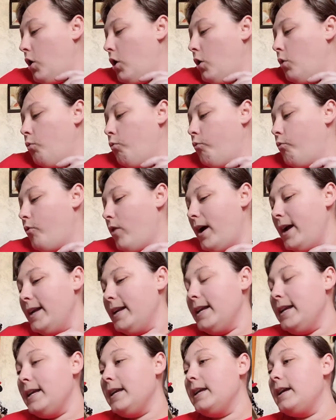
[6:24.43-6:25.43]

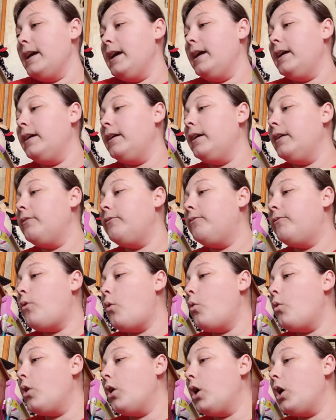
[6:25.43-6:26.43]
Alrighty,
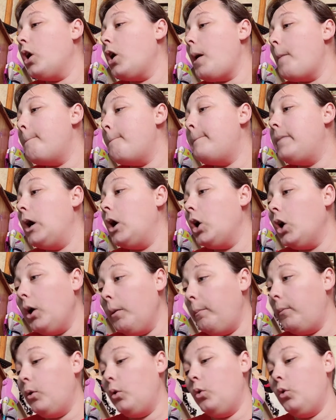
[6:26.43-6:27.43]
for
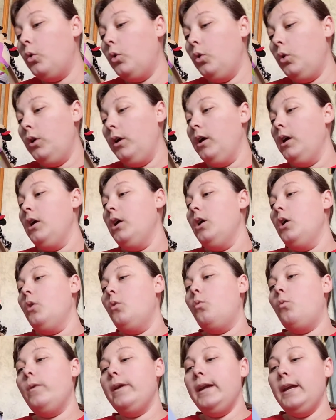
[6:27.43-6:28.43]
purple,
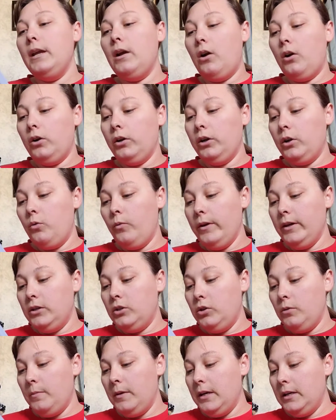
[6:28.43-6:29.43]
we are
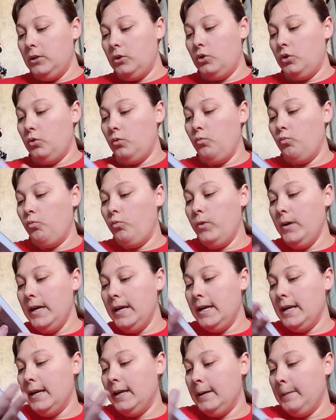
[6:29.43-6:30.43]
going to be
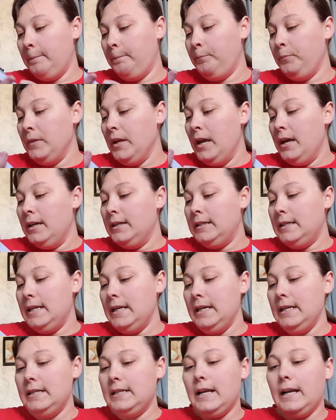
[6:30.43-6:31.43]
reading
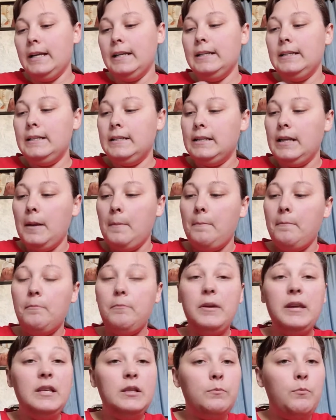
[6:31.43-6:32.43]
Teen Titans
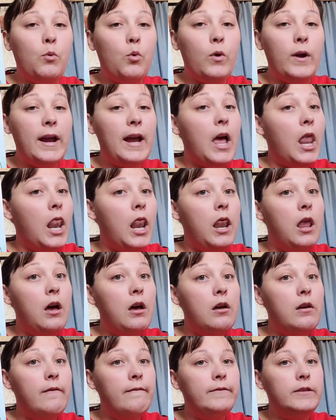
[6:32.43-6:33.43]
Beast Boy
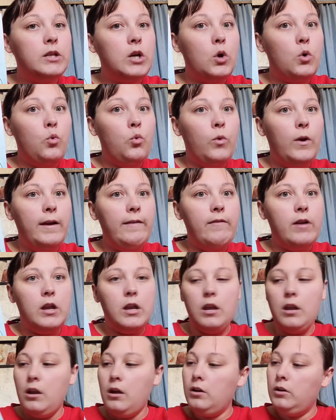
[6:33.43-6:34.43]
Loves a
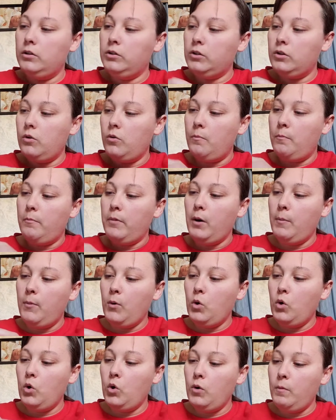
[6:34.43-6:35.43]
Raven. So
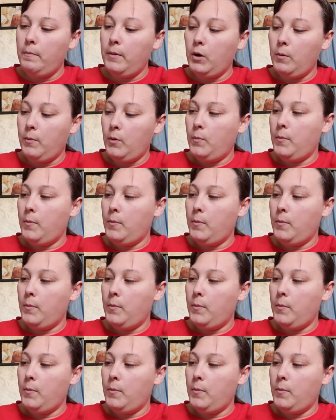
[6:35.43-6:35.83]
purple.